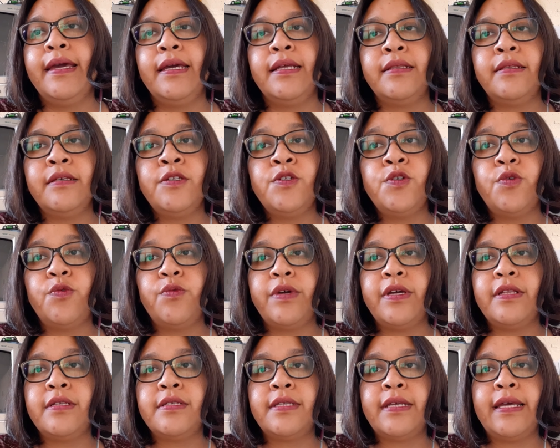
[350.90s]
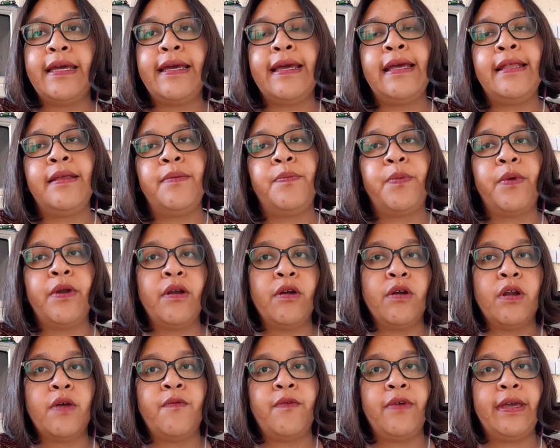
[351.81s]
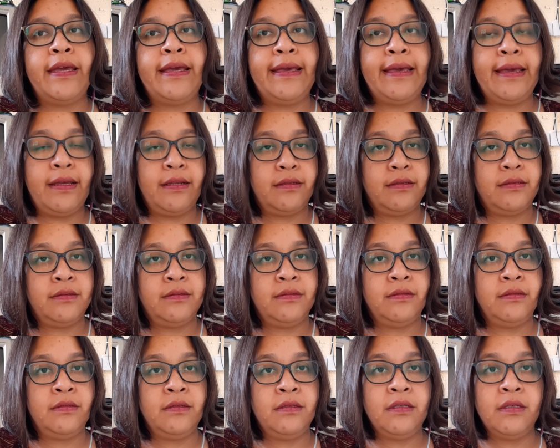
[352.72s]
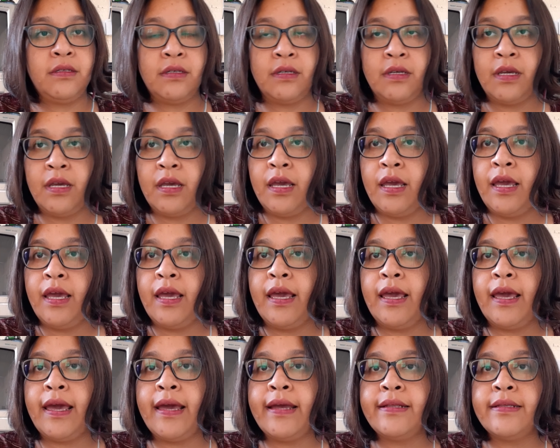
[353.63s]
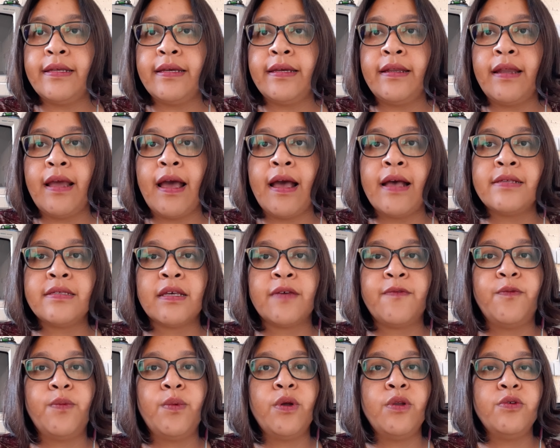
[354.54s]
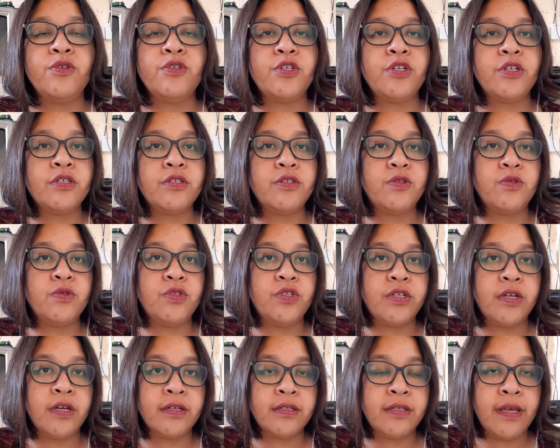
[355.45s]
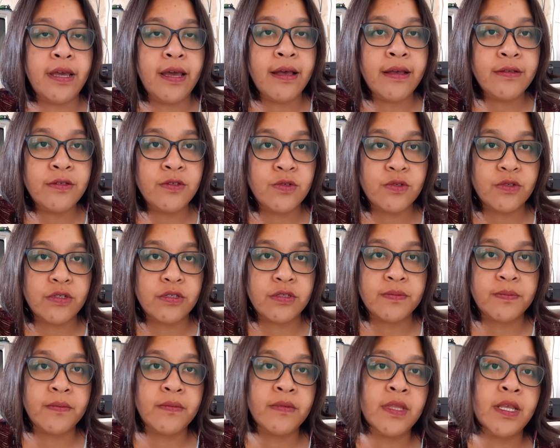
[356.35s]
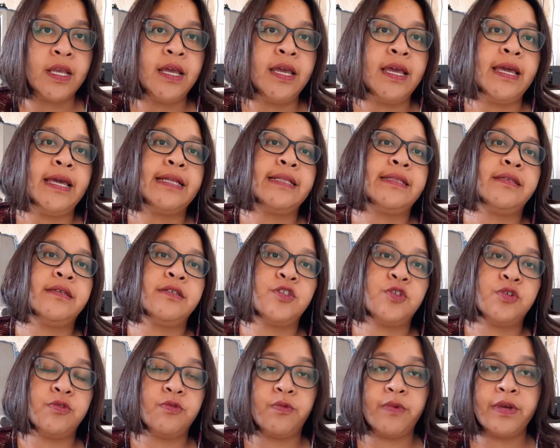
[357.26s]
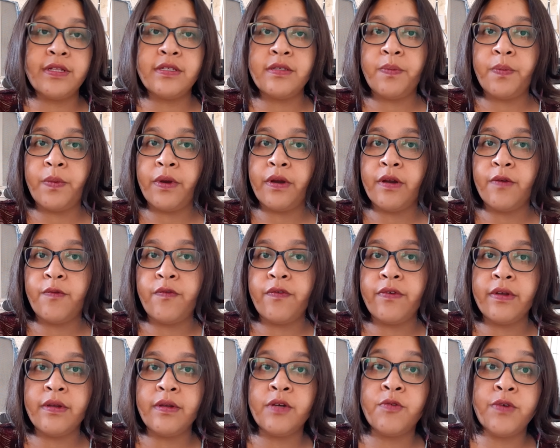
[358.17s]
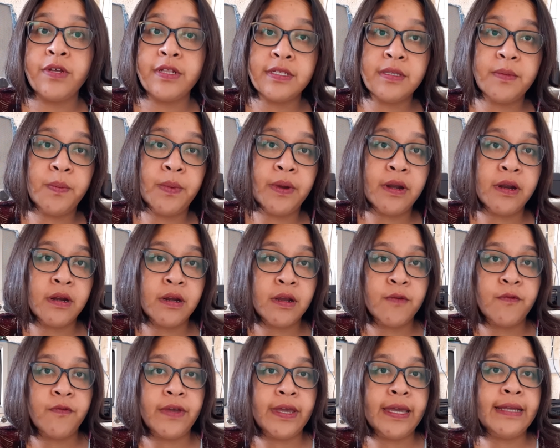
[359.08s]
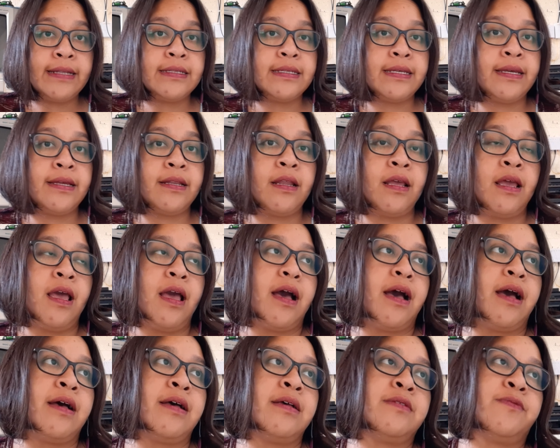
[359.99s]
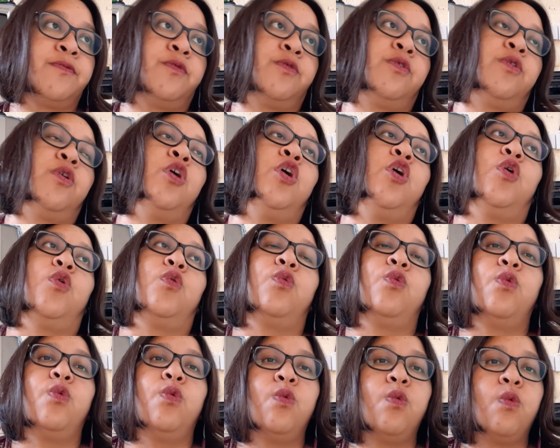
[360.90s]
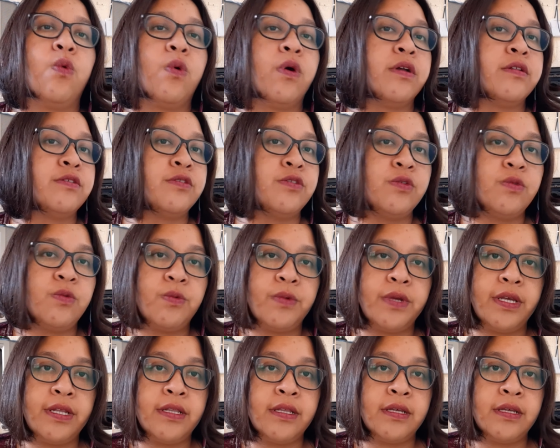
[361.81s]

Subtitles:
Teacher reads the paragraph again and then asks volunteers to check the answers. Teacher reads the paragraph and then asks for who wants to read